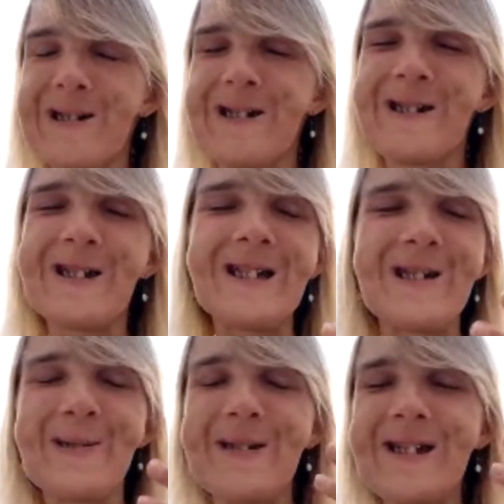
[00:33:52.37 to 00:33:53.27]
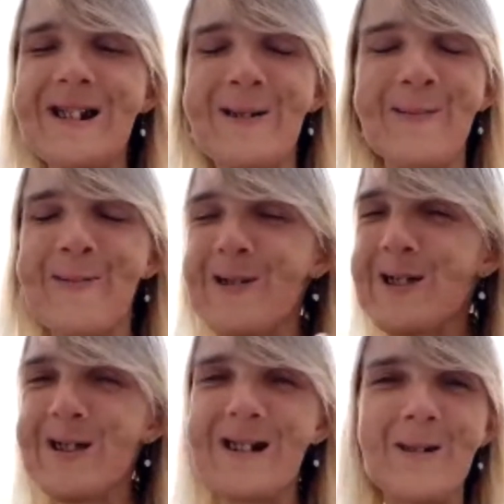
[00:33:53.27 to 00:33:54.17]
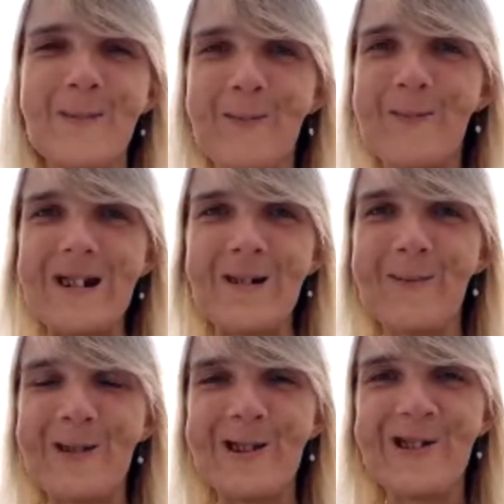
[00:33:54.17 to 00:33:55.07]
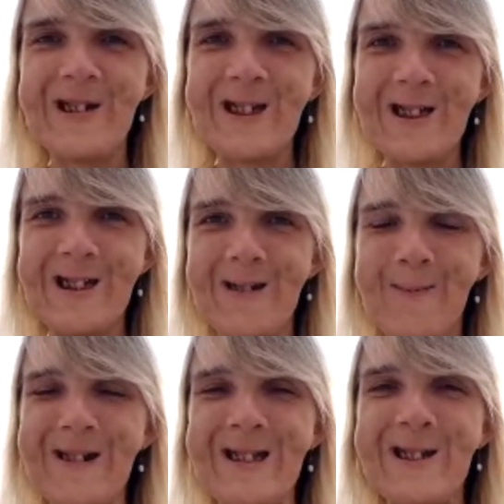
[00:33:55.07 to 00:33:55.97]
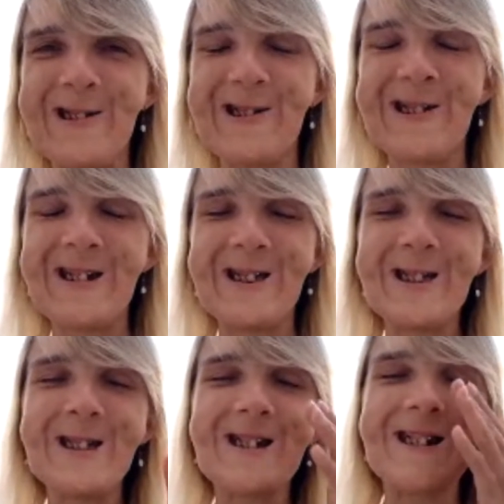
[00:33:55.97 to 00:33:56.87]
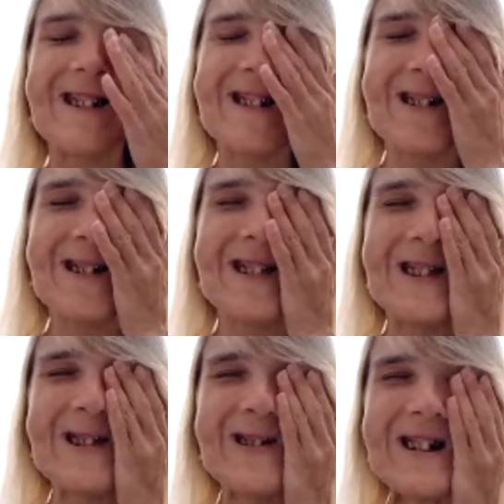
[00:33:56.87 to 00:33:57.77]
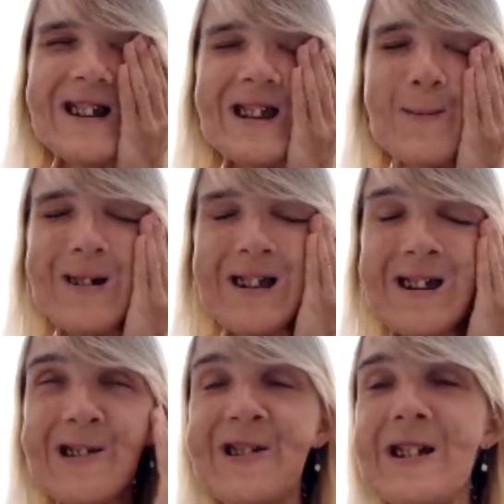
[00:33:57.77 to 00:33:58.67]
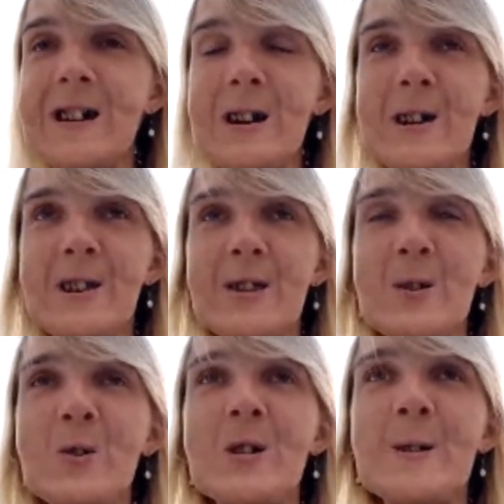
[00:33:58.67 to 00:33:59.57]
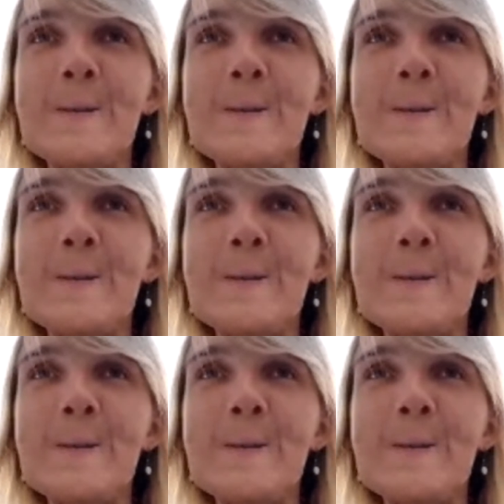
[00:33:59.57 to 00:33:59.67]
uh, yeah, my apologies. Message just distracted my attention. So